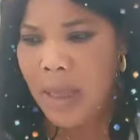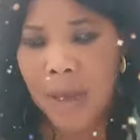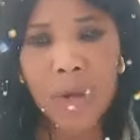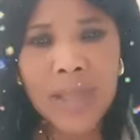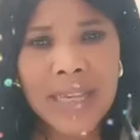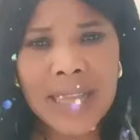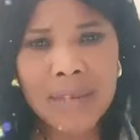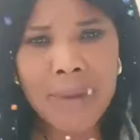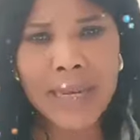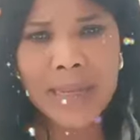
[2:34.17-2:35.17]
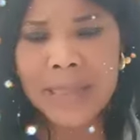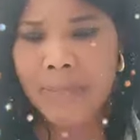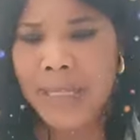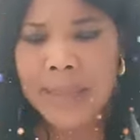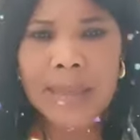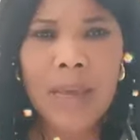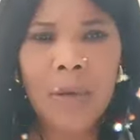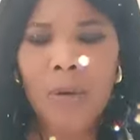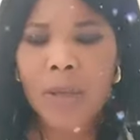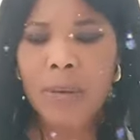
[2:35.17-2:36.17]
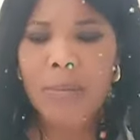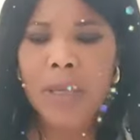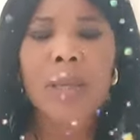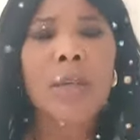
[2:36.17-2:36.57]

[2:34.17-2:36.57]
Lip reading: I can't tell that my lady may send that come give me.